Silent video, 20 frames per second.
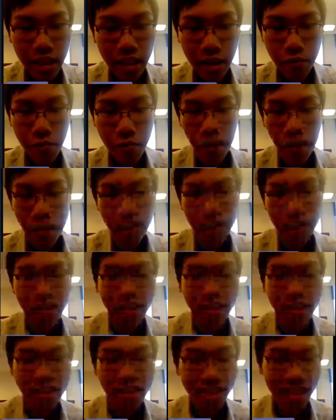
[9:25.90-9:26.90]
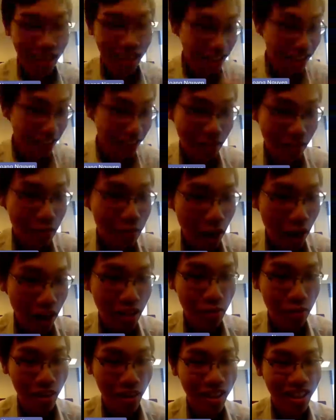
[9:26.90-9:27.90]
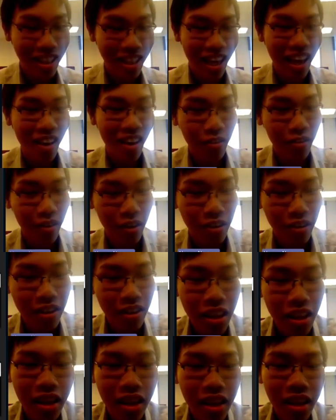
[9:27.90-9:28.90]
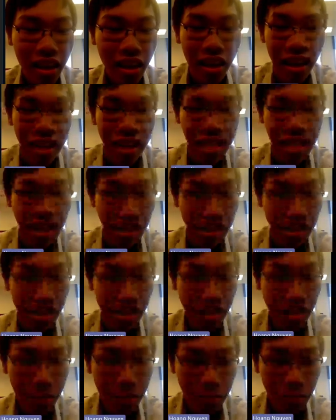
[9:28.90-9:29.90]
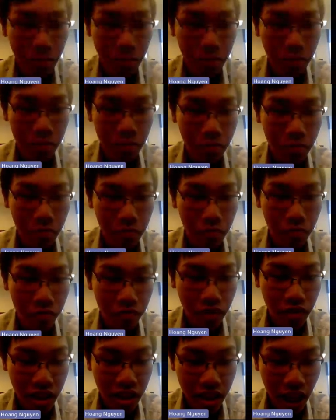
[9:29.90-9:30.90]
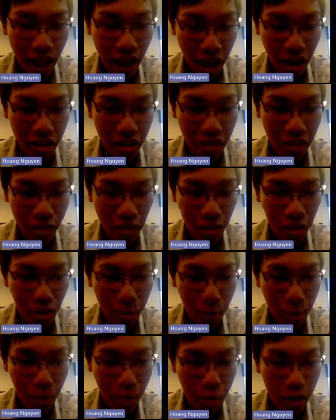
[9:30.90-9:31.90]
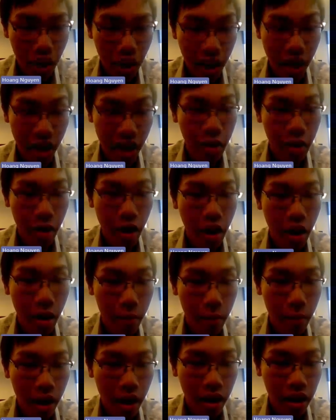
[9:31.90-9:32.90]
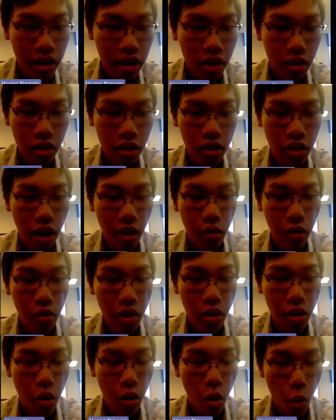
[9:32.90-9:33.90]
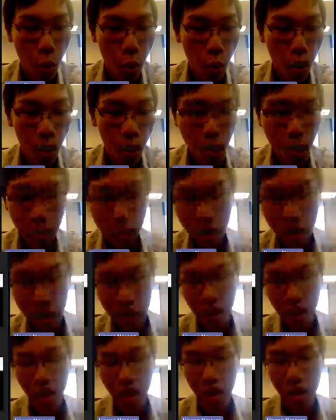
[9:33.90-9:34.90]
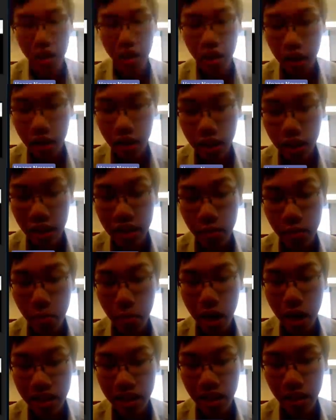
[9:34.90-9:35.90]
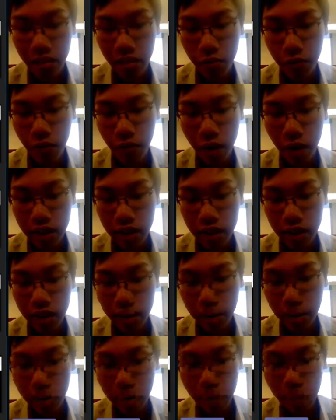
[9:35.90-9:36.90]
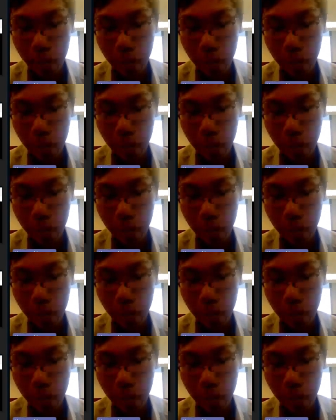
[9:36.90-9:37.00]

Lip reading: blasting fast. It's vice versa, of course. Like 6 seconds for CPU, and the DMA it just take only 100 milliseconds. That's blasting fast.